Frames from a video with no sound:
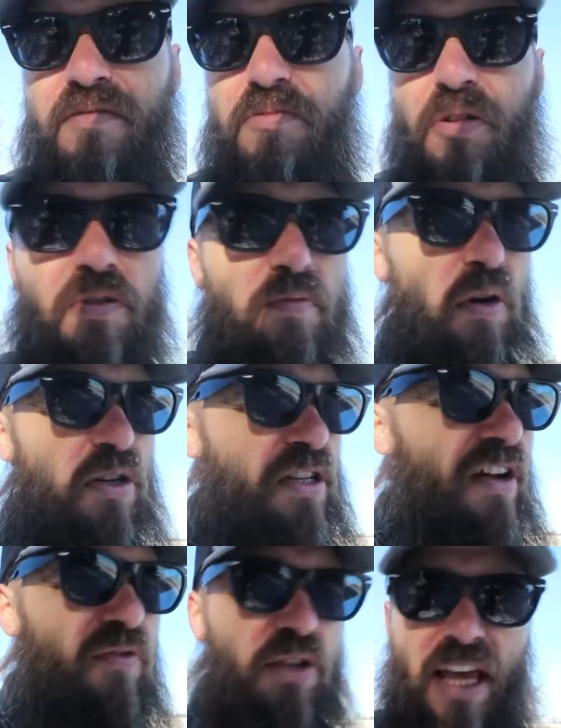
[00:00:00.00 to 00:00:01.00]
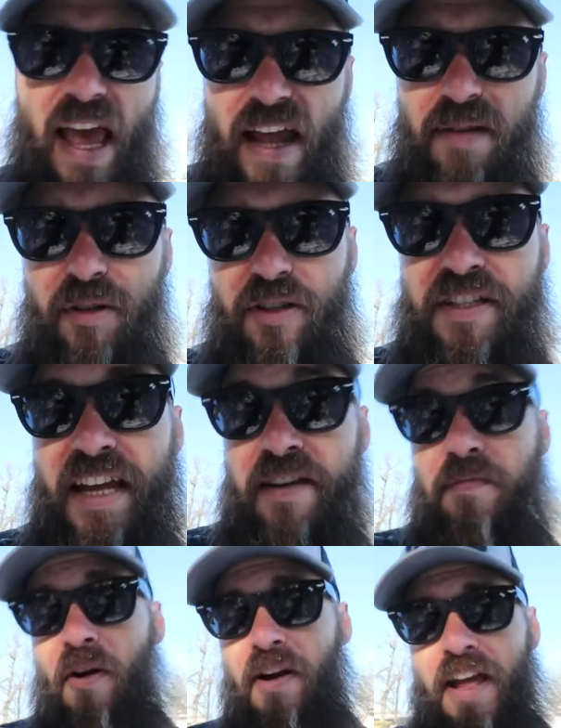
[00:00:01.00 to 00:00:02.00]
doing more stuff with the animals,
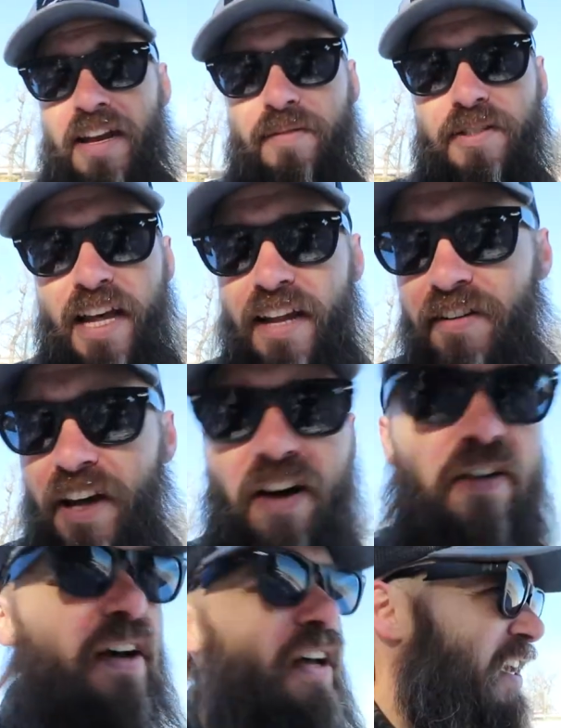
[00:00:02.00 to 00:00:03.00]
getting more animals, I don't know.